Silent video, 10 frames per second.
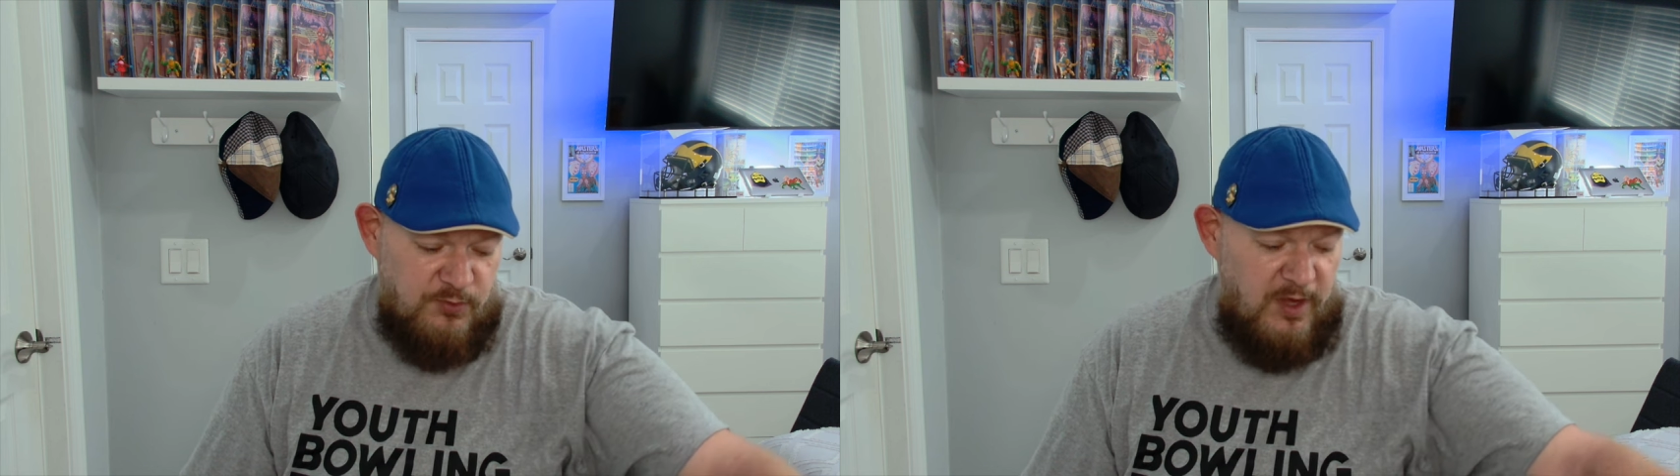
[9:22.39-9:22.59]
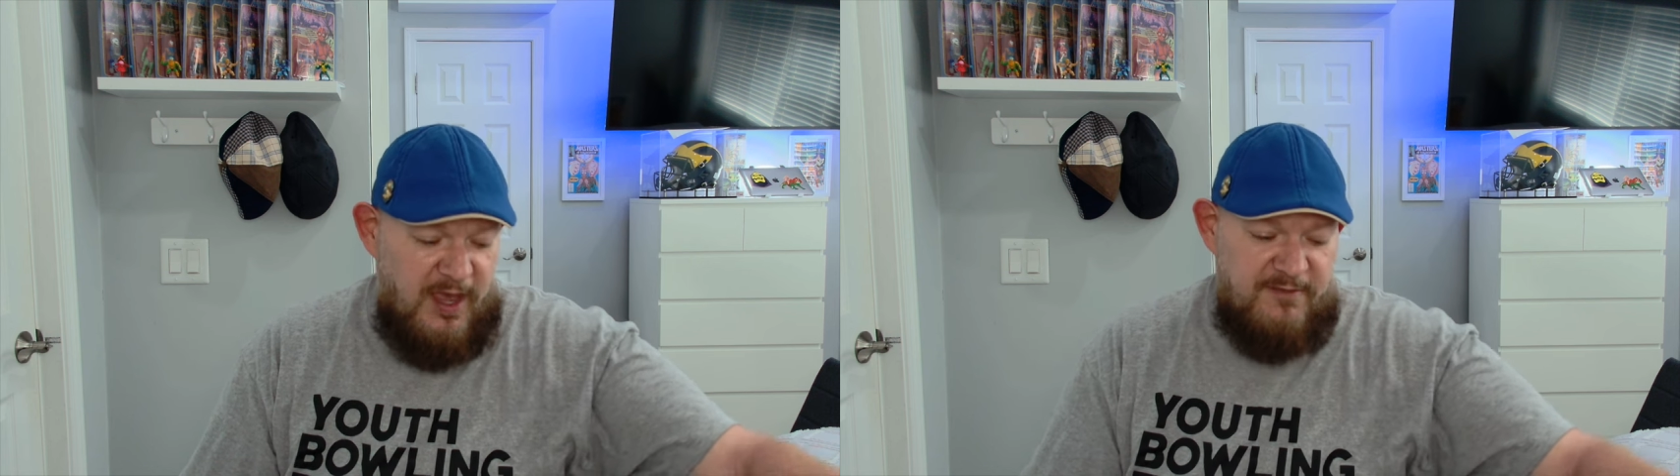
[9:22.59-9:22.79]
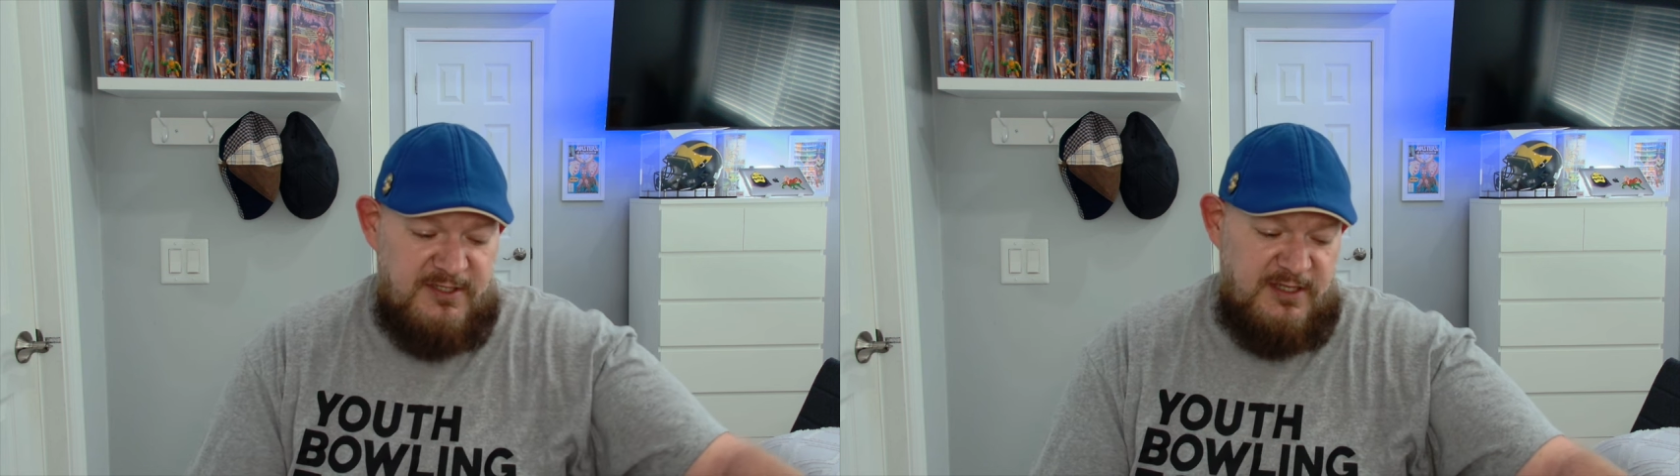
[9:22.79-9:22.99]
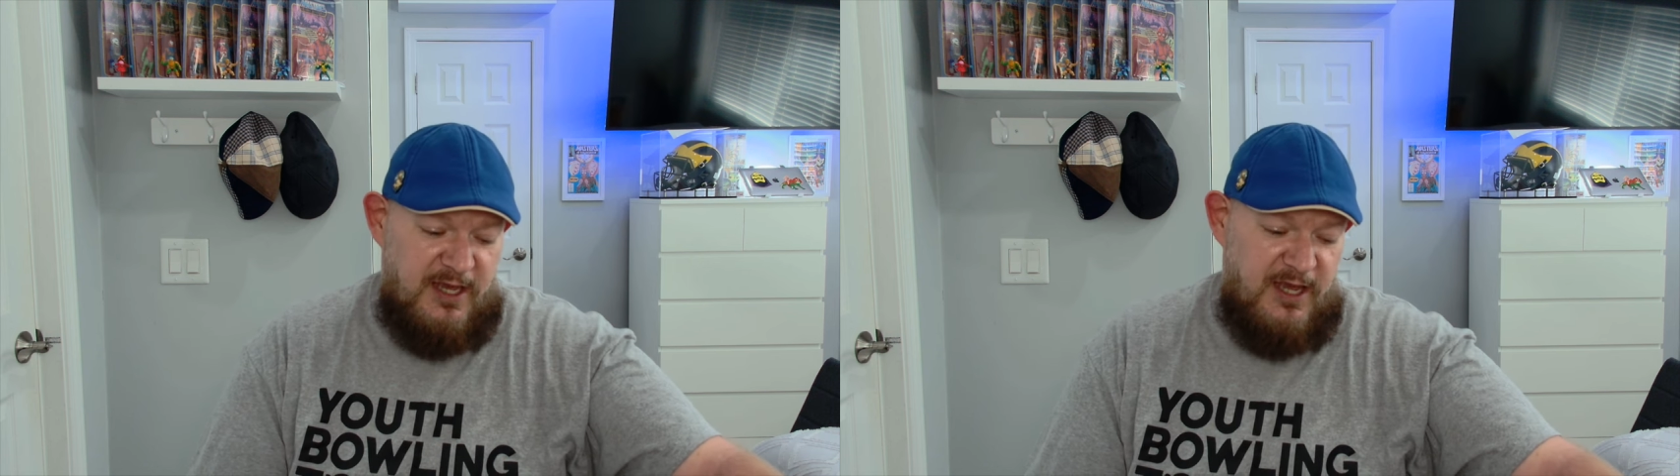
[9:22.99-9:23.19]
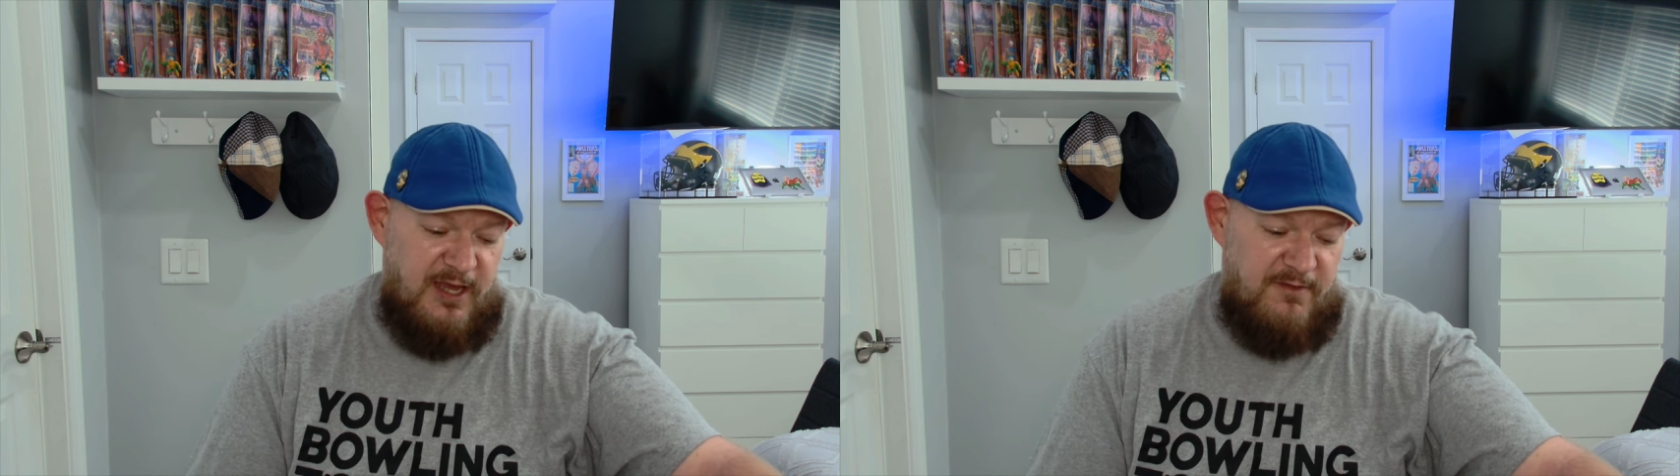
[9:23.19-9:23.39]
we have
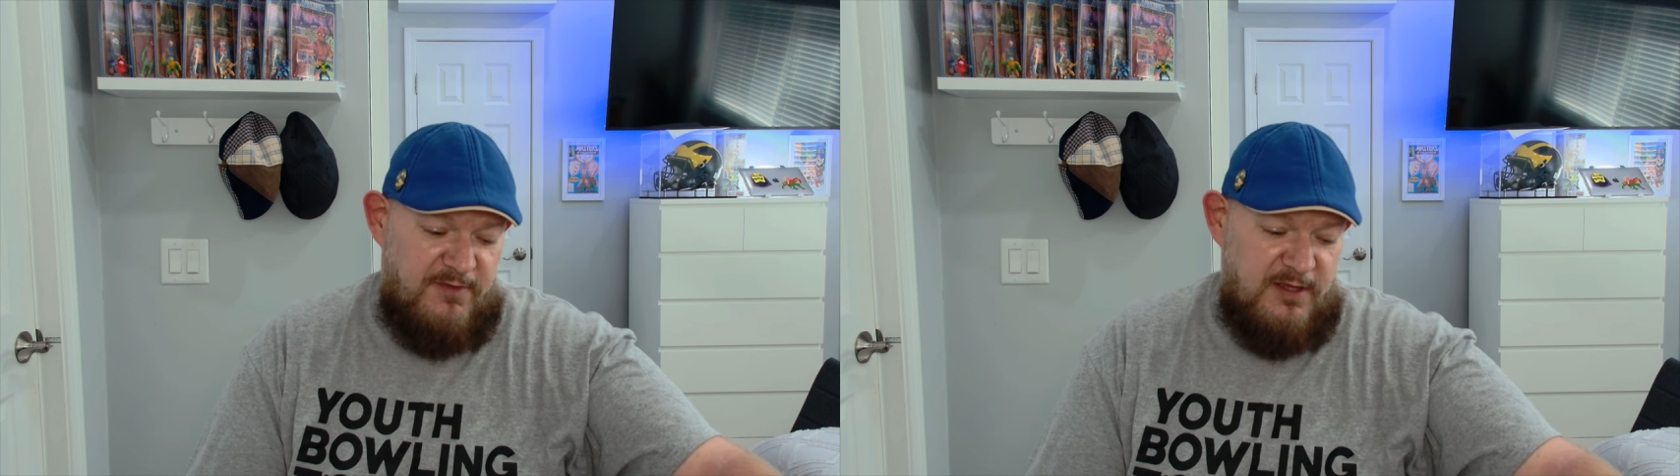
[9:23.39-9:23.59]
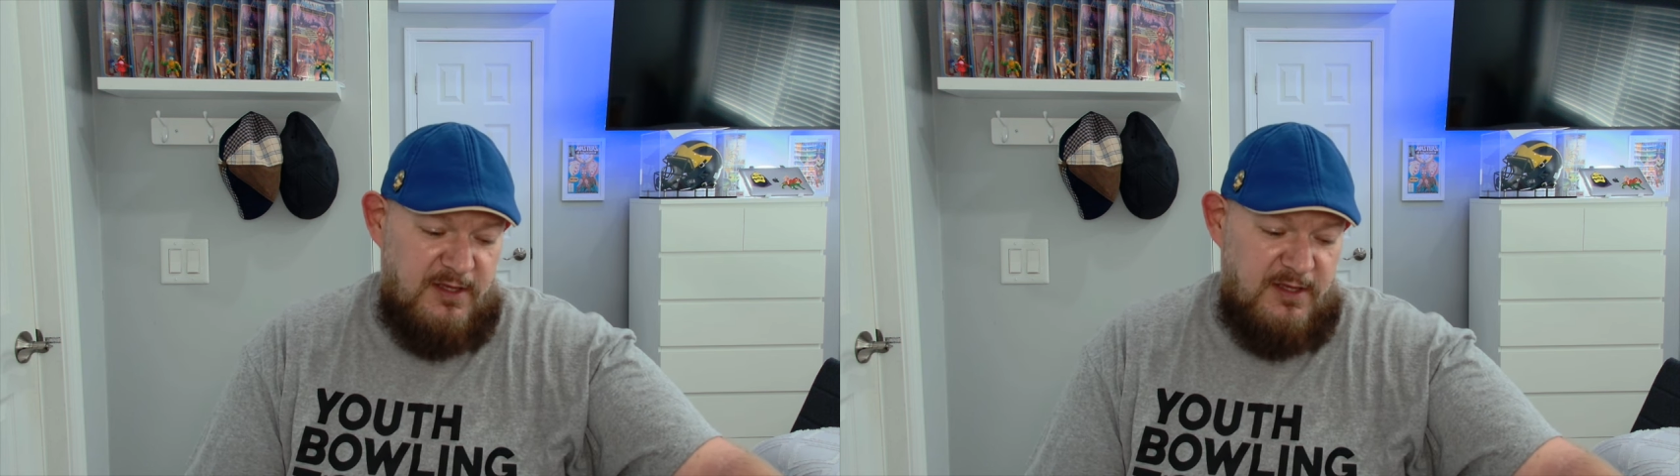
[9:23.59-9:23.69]
saved